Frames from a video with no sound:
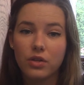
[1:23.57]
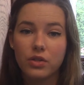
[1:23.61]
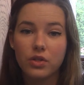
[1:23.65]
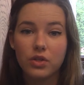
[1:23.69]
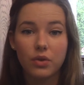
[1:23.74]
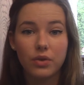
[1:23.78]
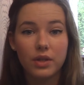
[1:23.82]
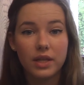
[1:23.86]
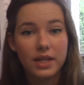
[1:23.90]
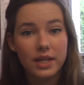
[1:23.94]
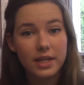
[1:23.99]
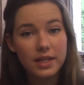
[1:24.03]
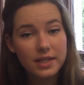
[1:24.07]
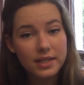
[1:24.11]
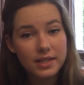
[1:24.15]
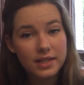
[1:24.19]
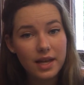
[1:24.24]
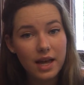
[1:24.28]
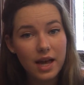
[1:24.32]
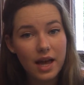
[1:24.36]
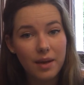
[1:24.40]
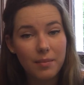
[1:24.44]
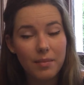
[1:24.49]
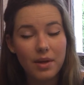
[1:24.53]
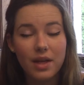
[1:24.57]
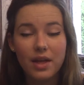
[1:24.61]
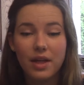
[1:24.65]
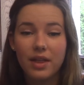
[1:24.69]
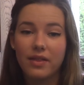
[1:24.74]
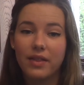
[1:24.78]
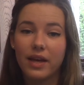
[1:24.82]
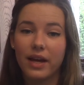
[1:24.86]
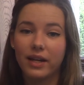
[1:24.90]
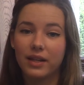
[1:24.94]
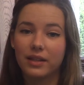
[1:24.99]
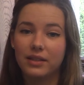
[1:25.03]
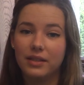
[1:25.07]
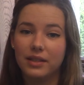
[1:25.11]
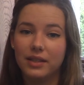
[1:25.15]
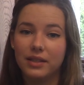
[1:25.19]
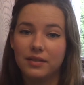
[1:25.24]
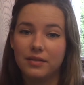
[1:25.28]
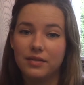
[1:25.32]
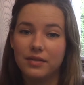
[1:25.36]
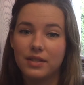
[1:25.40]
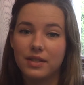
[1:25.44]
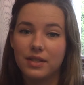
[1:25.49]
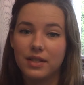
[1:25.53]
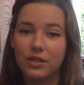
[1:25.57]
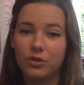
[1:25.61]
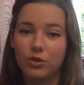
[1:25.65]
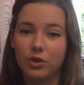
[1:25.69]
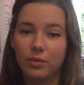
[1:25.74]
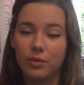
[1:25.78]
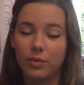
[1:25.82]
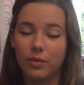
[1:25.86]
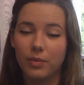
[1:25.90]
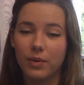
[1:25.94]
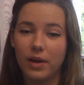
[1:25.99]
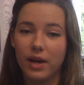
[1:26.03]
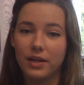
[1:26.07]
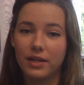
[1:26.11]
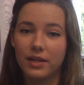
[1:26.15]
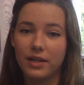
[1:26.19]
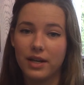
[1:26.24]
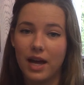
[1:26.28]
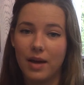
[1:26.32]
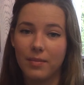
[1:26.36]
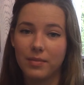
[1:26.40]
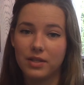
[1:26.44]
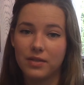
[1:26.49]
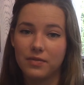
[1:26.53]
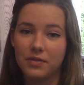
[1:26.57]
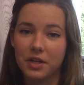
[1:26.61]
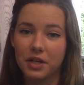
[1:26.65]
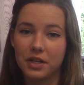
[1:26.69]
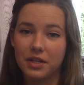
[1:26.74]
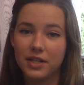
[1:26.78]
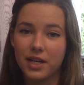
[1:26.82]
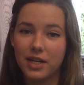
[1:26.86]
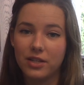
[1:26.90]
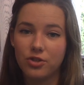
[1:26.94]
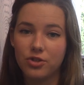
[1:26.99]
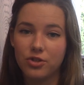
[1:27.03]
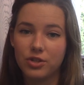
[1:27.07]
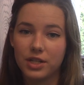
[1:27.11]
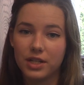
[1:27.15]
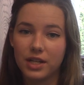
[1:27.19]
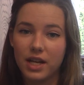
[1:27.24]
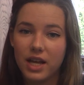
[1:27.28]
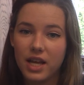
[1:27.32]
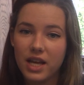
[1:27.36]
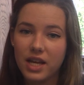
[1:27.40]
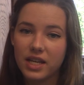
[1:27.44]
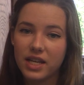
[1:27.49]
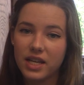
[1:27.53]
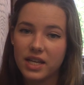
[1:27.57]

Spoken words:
so the enzyme that cleaves the triple bond in atmospheric nitrogen